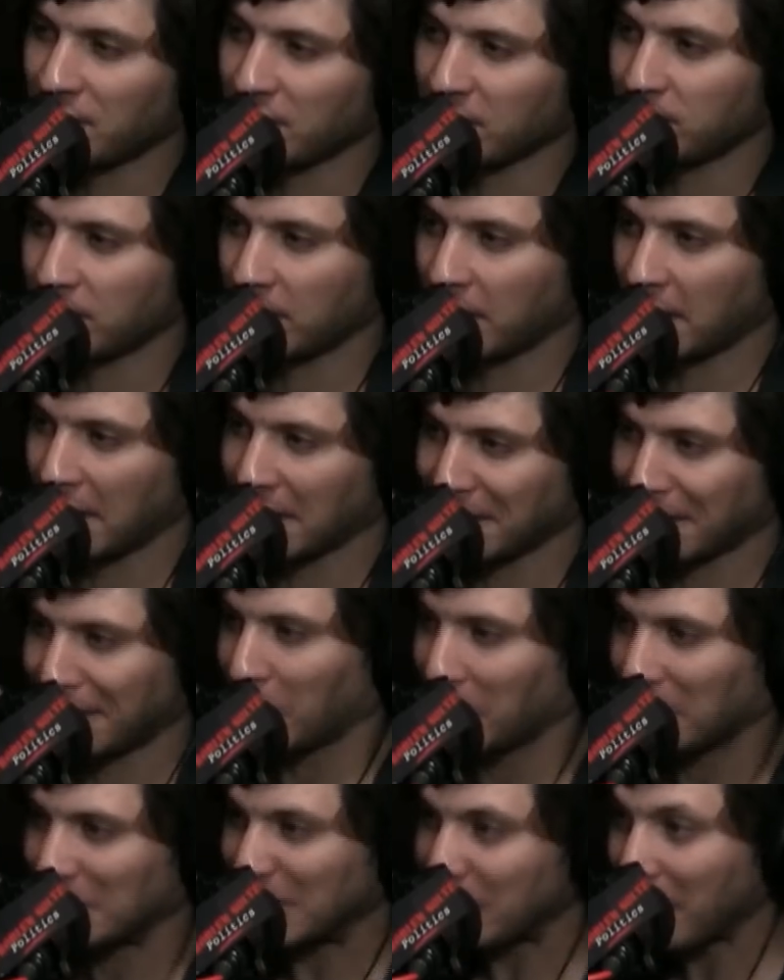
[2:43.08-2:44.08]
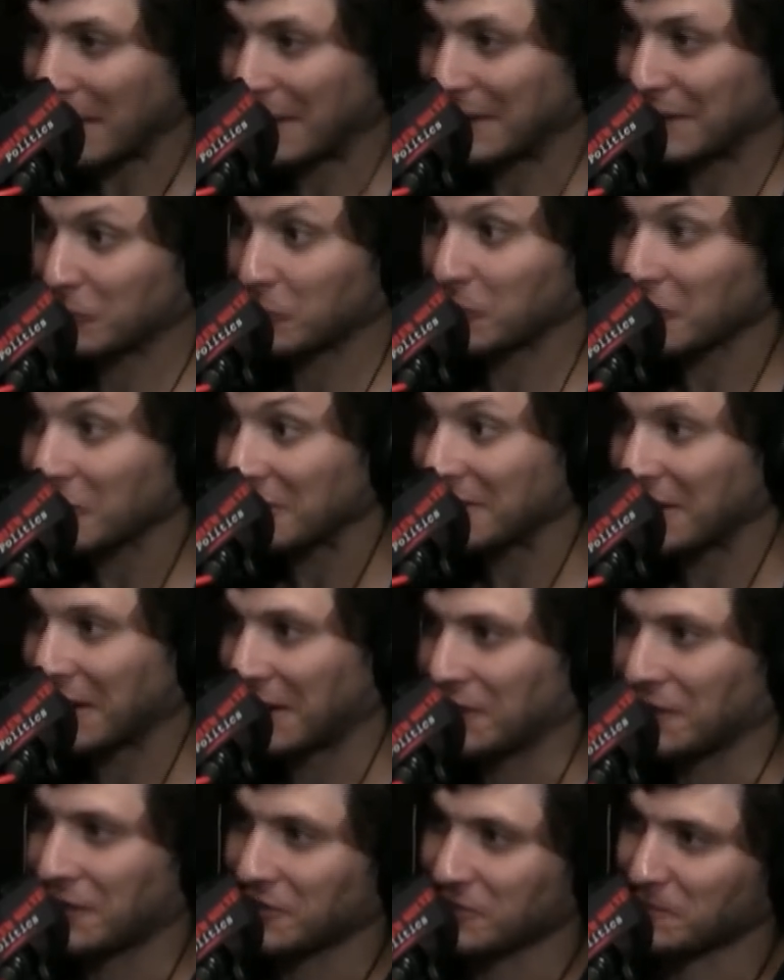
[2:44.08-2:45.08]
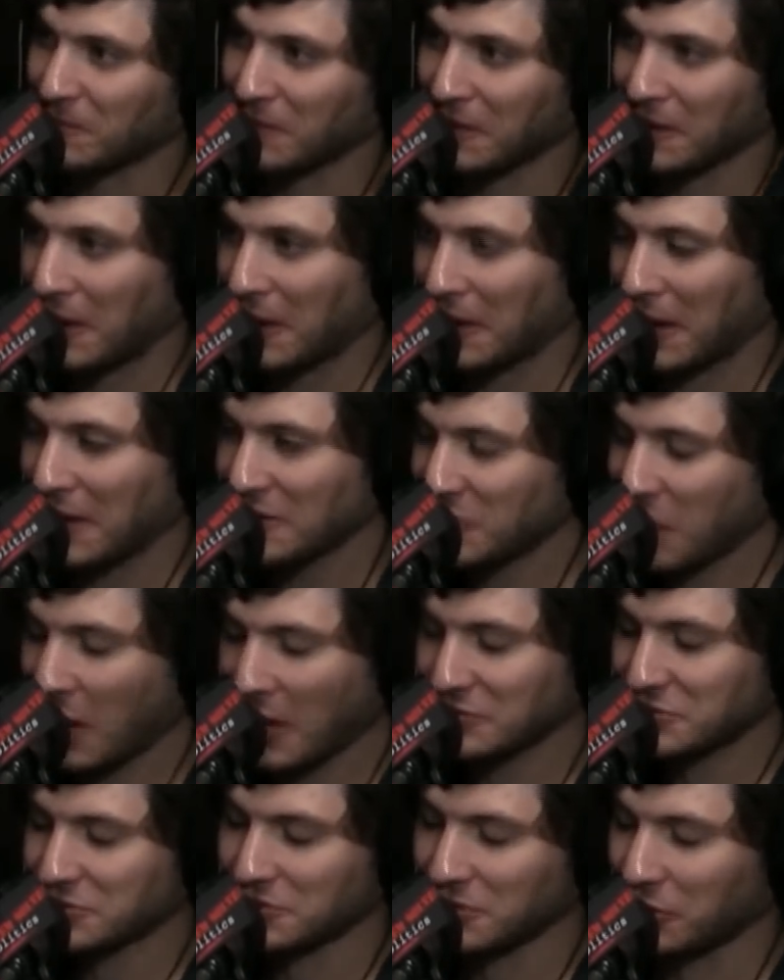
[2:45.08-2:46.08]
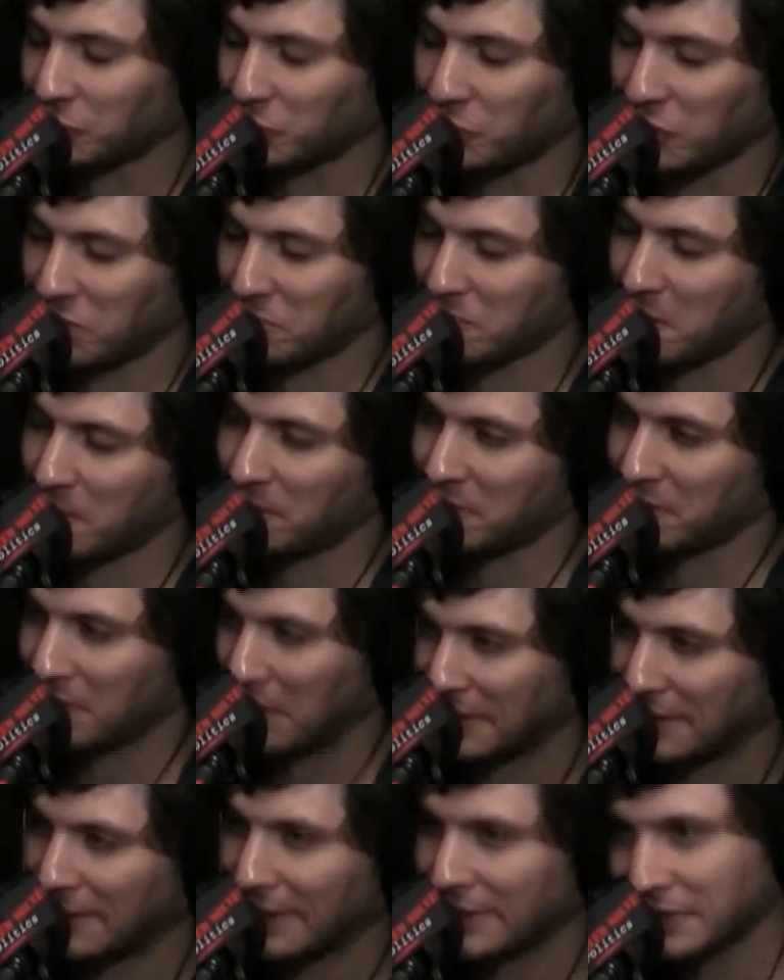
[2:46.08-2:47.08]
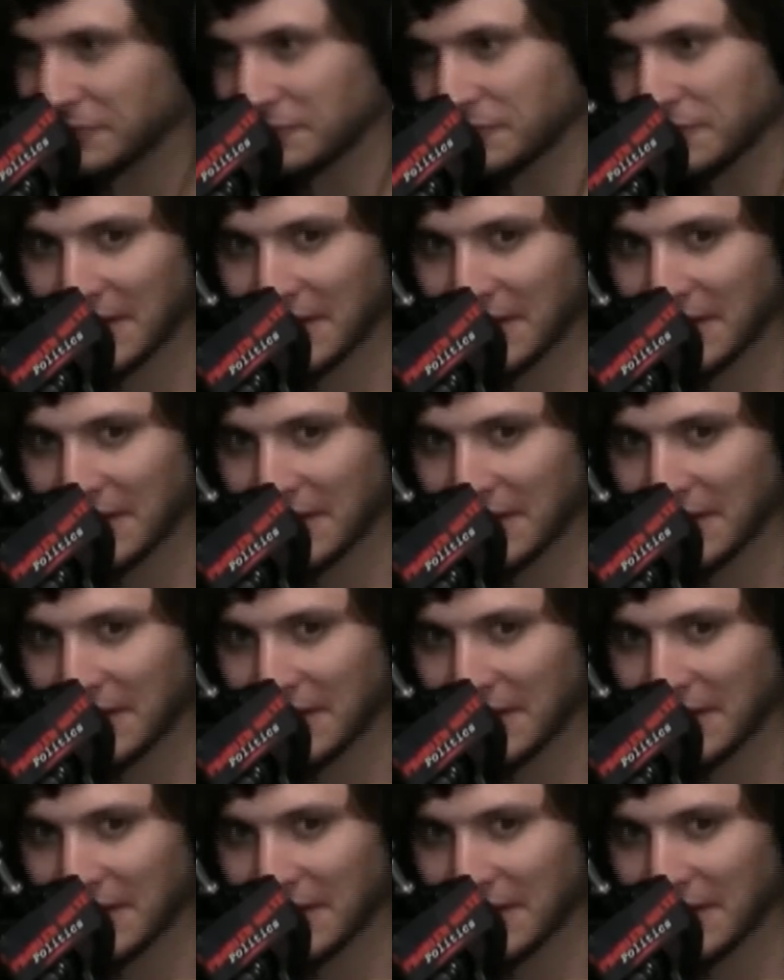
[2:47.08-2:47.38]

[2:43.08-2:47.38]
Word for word: but I, I don't want to get back in relitigating this, but yeah. I, I just saw a tweet come up and I kind of...